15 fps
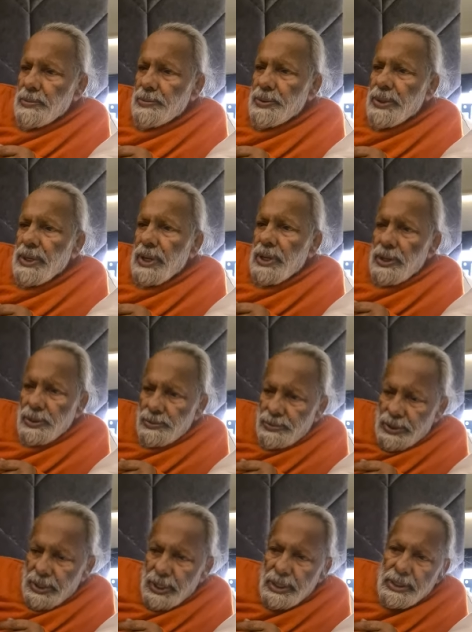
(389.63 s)
being a
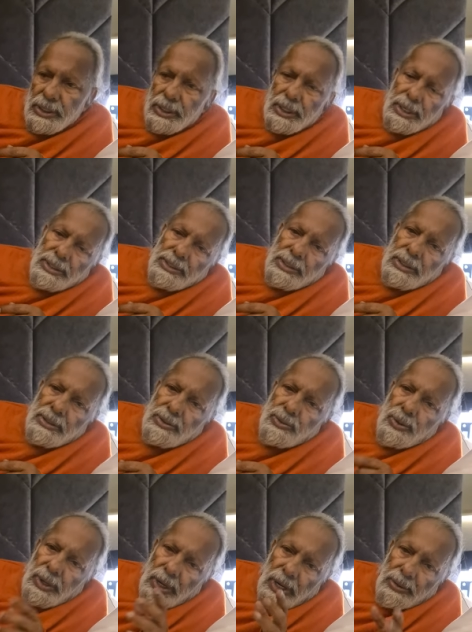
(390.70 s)
great creature to
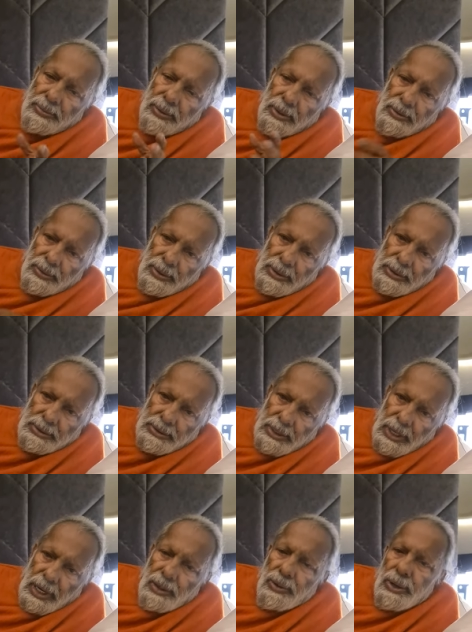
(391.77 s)
help the world.
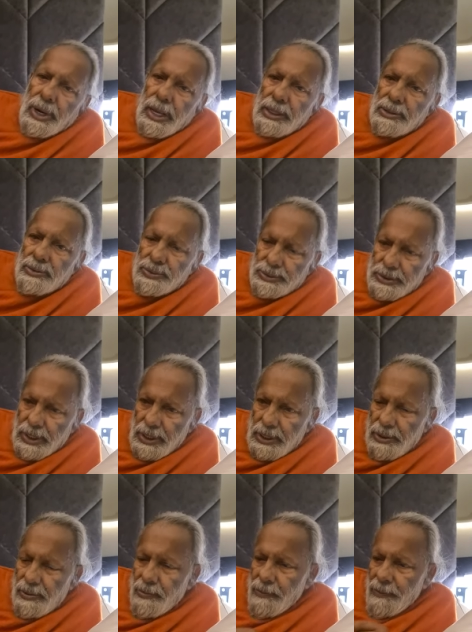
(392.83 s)
I would like to say
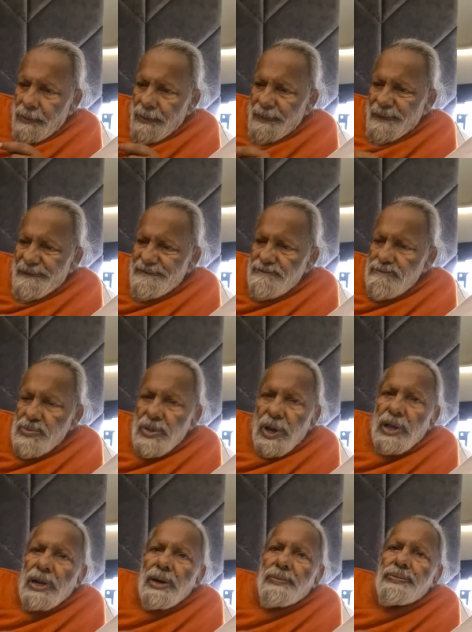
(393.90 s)

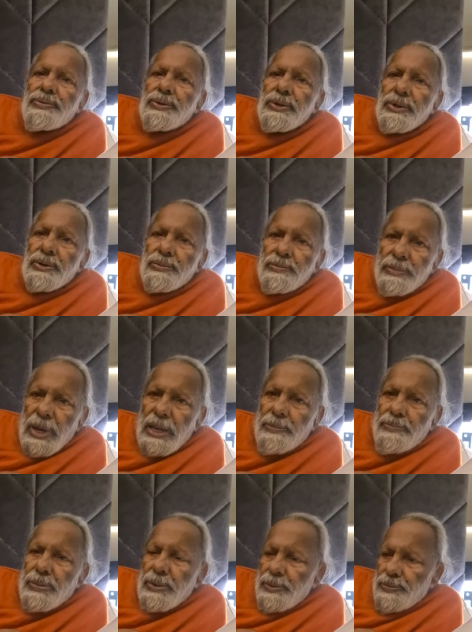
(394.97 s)
all of my
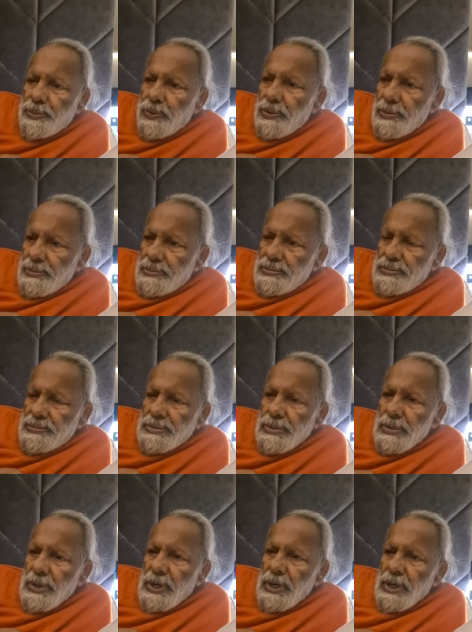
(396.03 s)
people
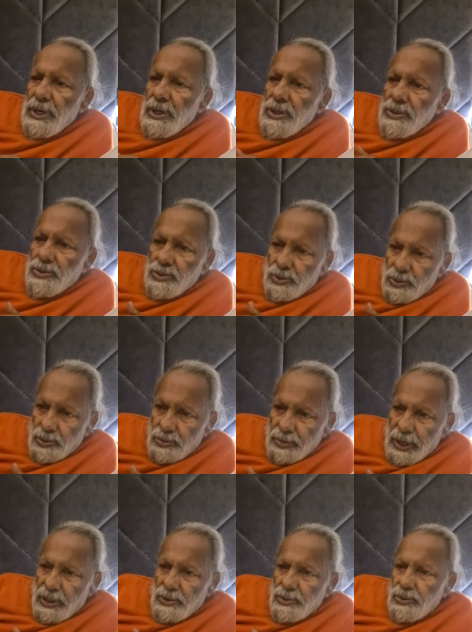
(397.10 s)
to whom
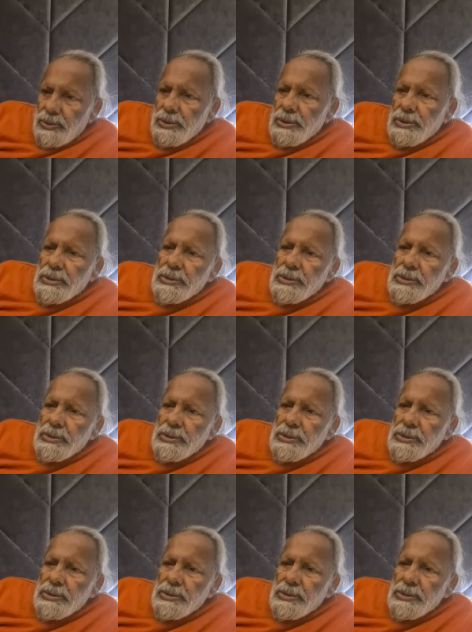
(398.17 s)
I know,